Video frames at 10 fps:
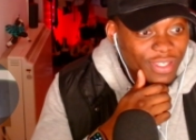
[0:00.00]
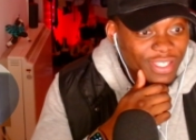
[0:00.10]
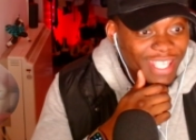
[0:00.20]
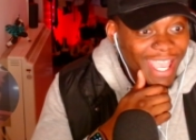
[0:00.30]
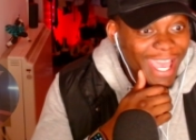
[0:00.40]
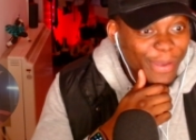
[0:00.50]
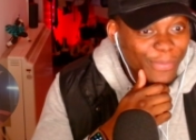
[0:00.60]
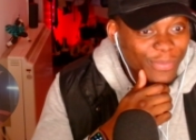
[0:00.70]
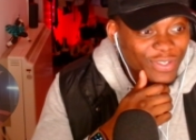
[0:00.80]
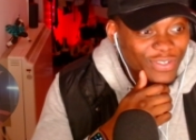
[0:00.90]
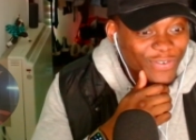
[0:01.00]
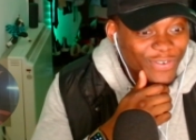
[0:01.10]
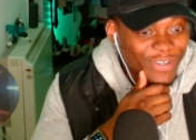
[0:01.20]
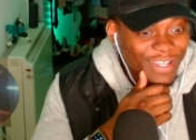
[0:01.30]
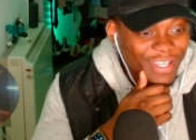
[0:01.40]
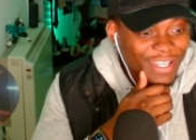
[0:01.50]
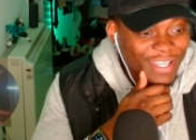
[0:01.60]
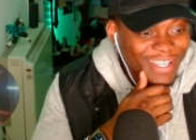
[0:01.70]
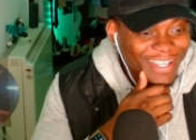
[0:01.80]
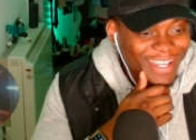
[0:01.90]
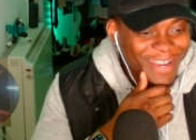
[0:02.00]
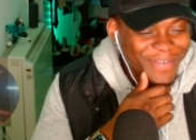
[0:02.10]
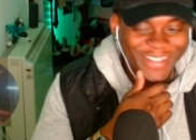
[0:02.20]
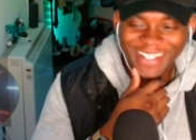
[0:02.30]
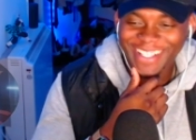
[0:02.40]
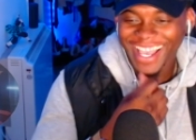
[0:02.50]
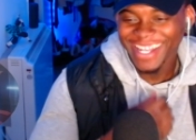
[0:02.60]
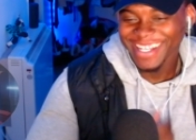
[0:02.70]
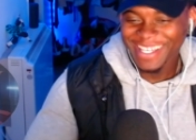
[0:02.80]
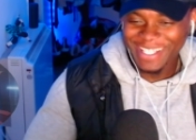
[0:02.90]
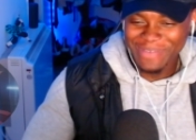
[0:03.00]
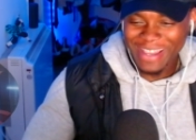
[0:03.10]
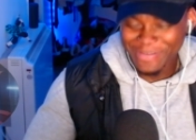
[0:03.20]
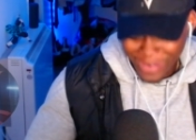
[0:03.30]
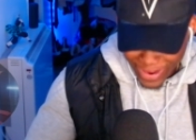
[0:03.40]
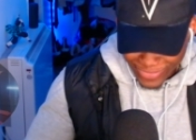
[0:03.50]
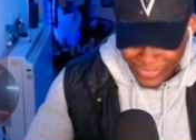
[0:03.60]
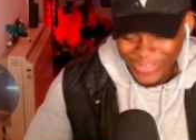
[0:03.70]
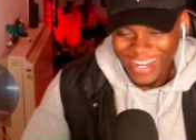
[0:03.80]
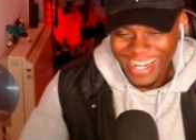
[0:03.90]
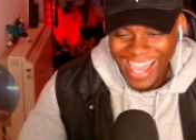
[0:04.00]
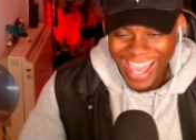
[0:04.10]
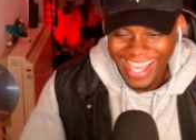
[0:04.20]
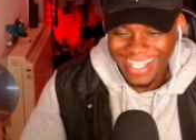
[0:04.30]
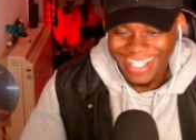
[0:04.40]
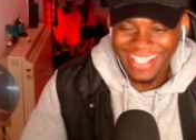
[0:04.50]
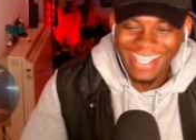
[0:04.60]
Damn! I'm on your side, isn't it? It's Mekamaru, relax!